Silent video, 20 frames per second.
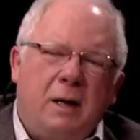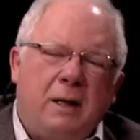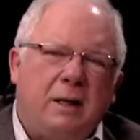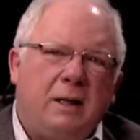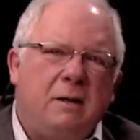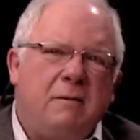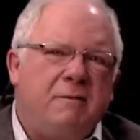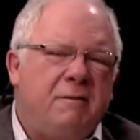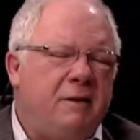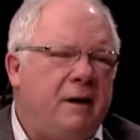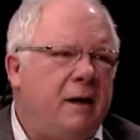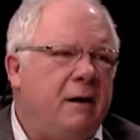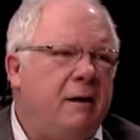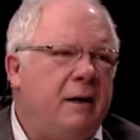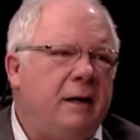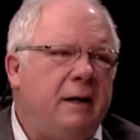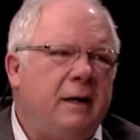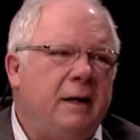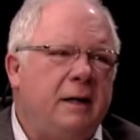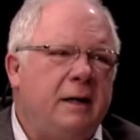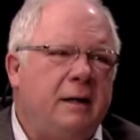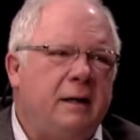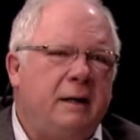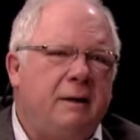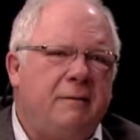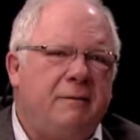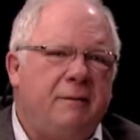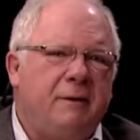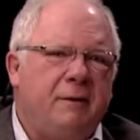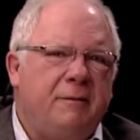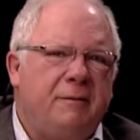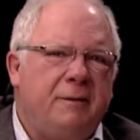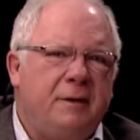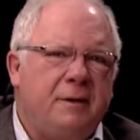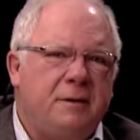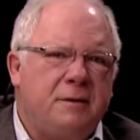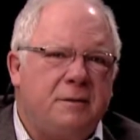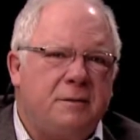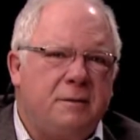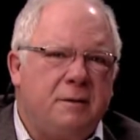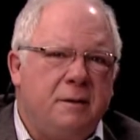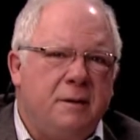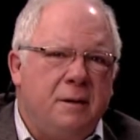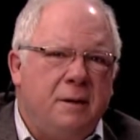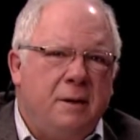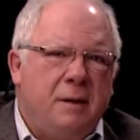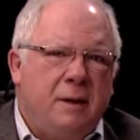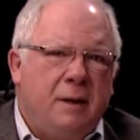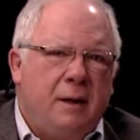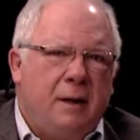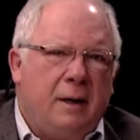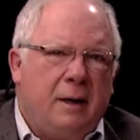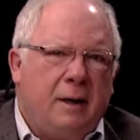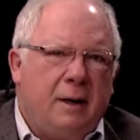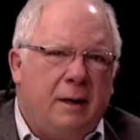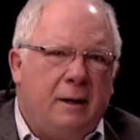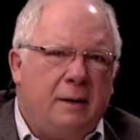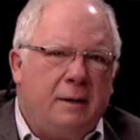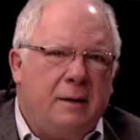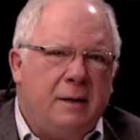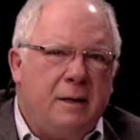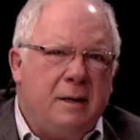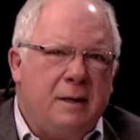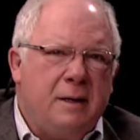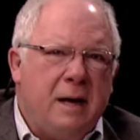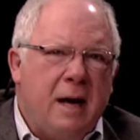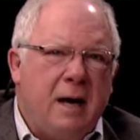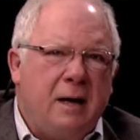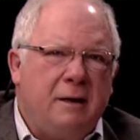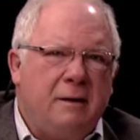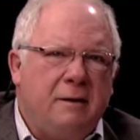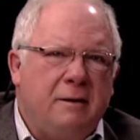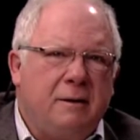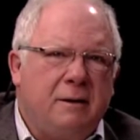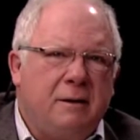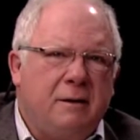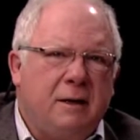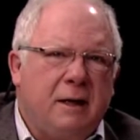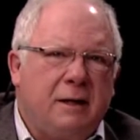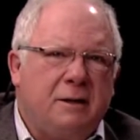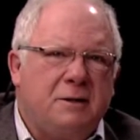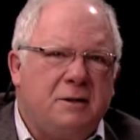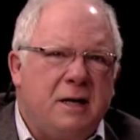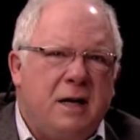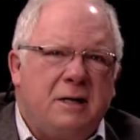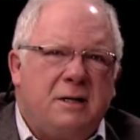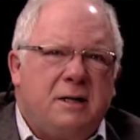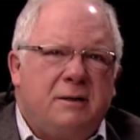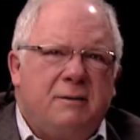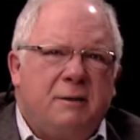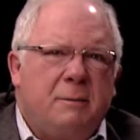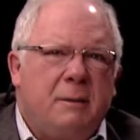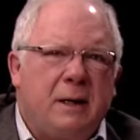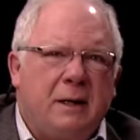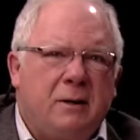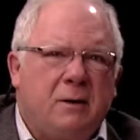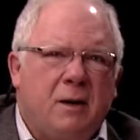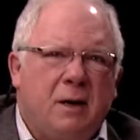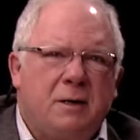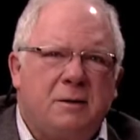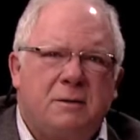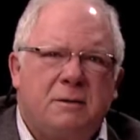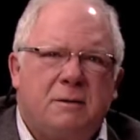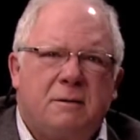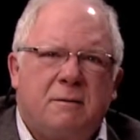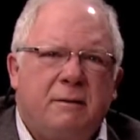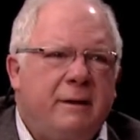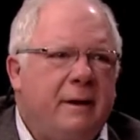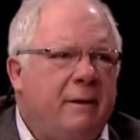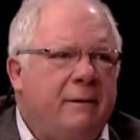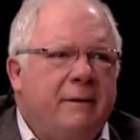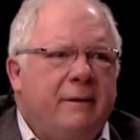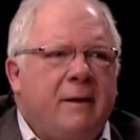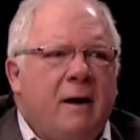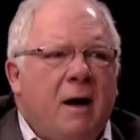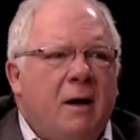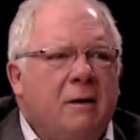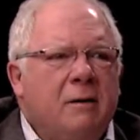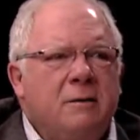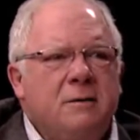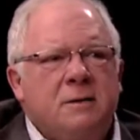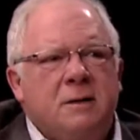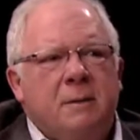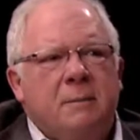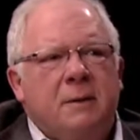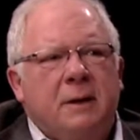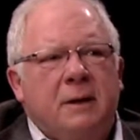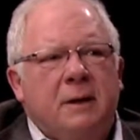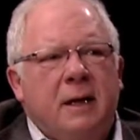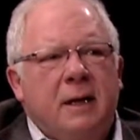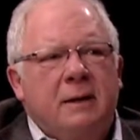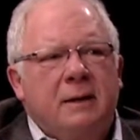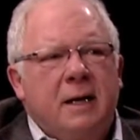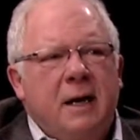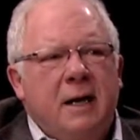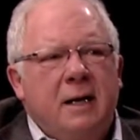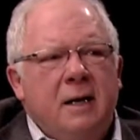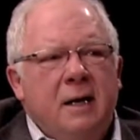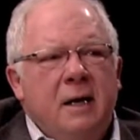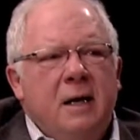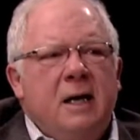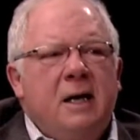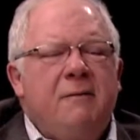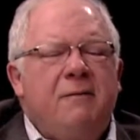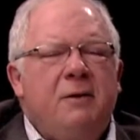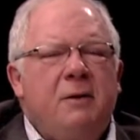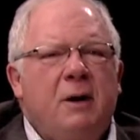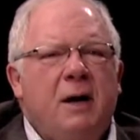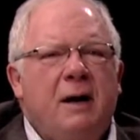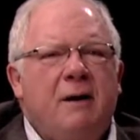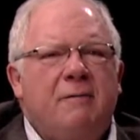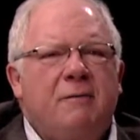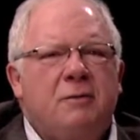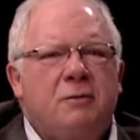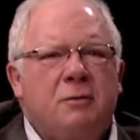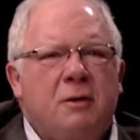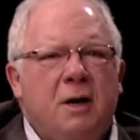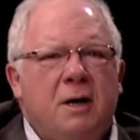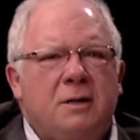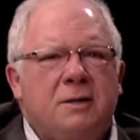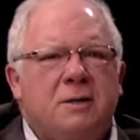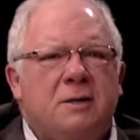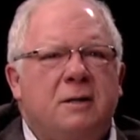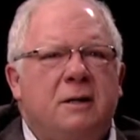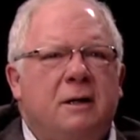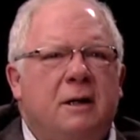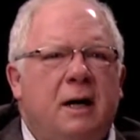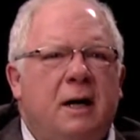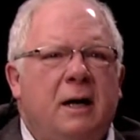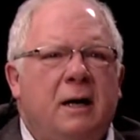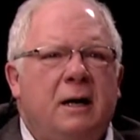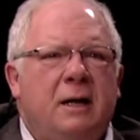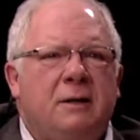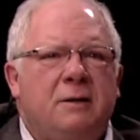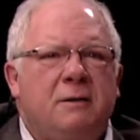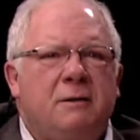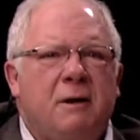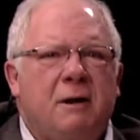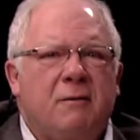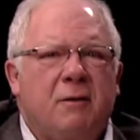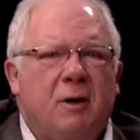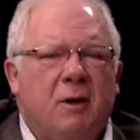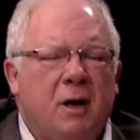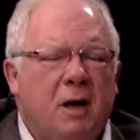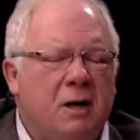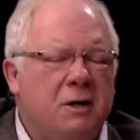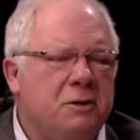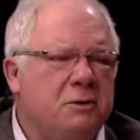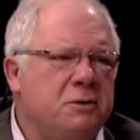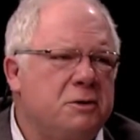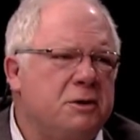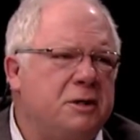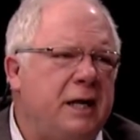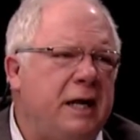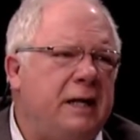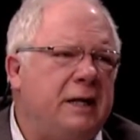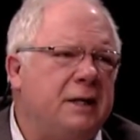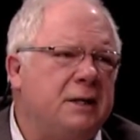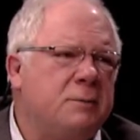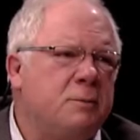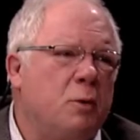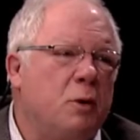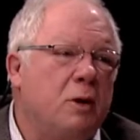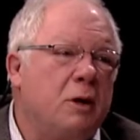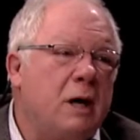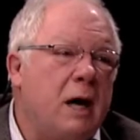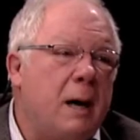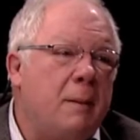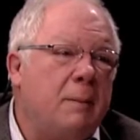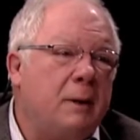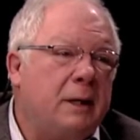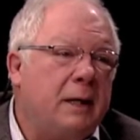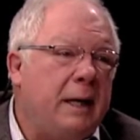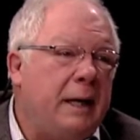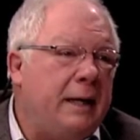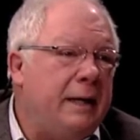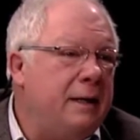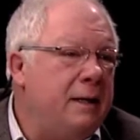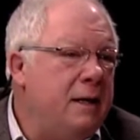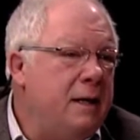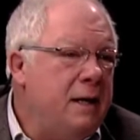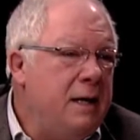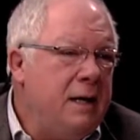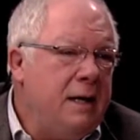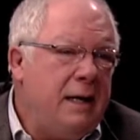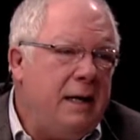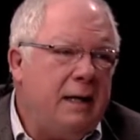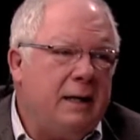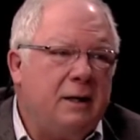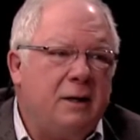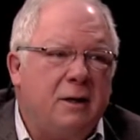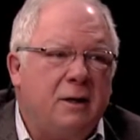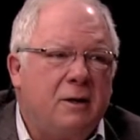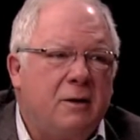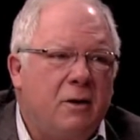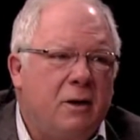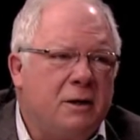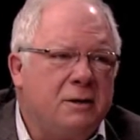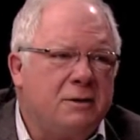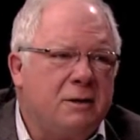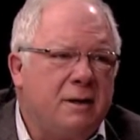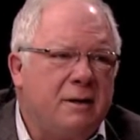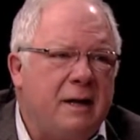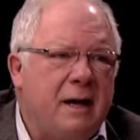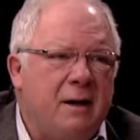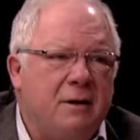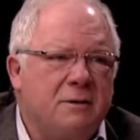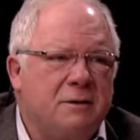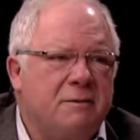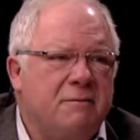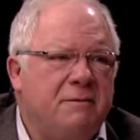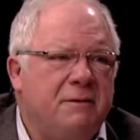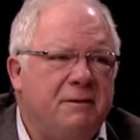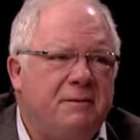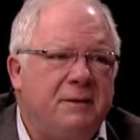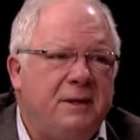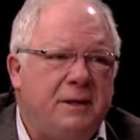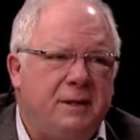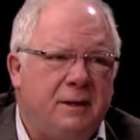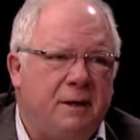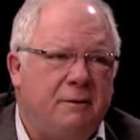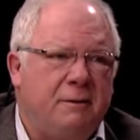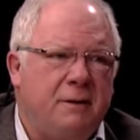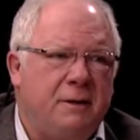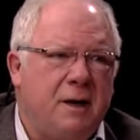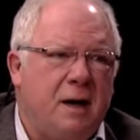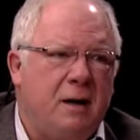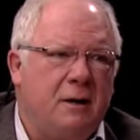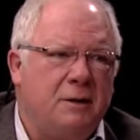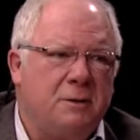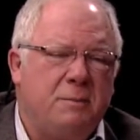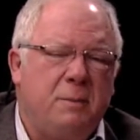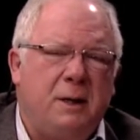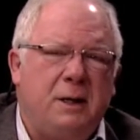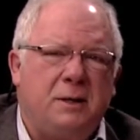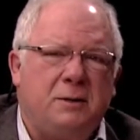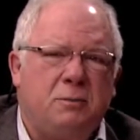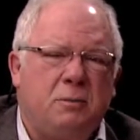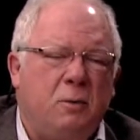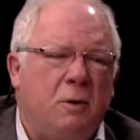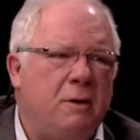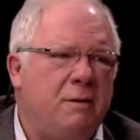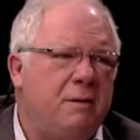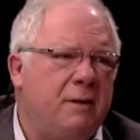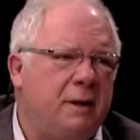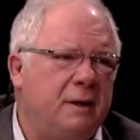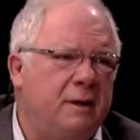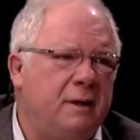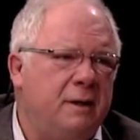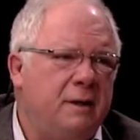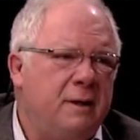it can vary. And if it's not extensive, it might cost $300, something like that. If you have trusts and you have a larger estate and it's more complicated, it can cost $1,000, $1,500, but it's worth it